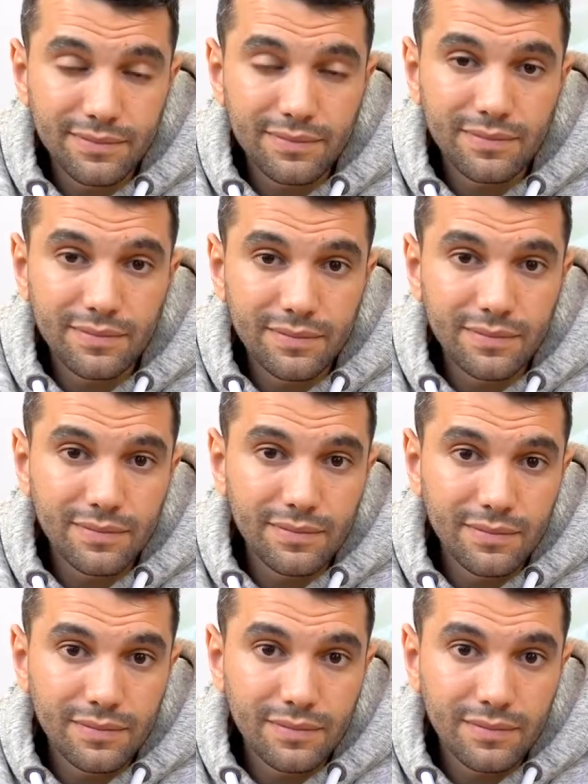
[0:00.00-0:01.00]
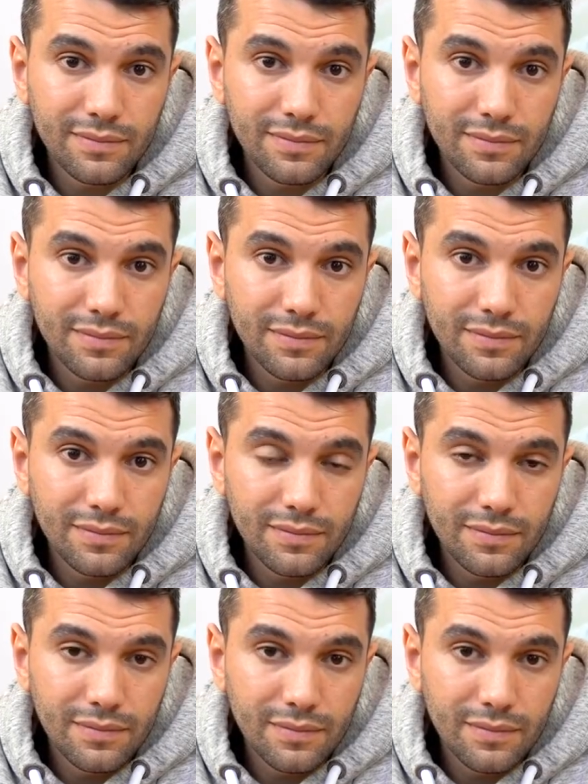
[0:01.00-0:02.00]

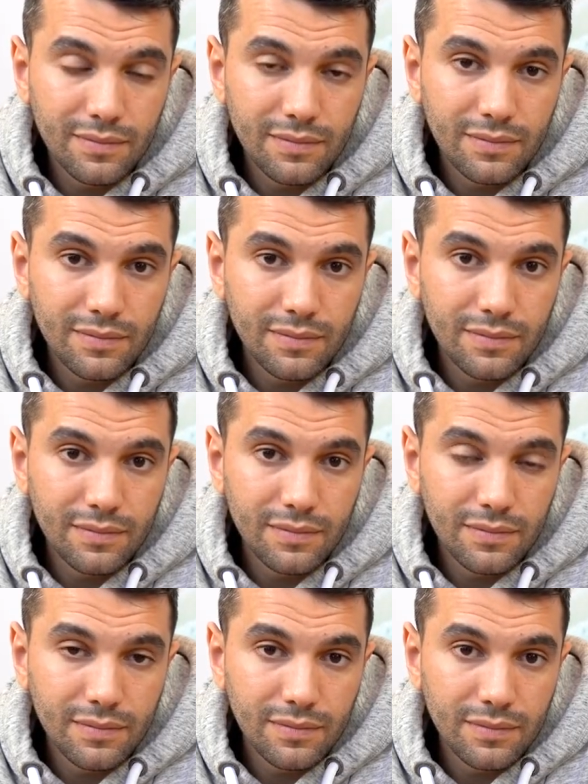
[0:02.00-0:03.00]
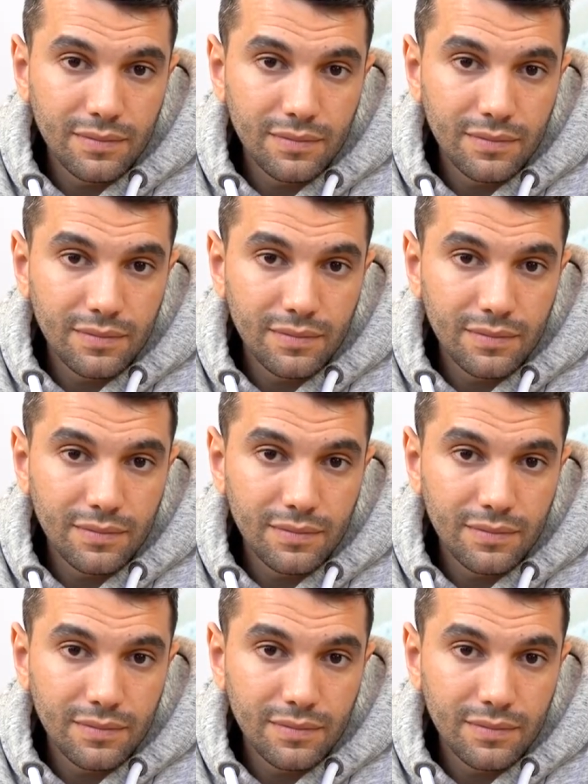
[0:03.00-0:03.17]
(silent)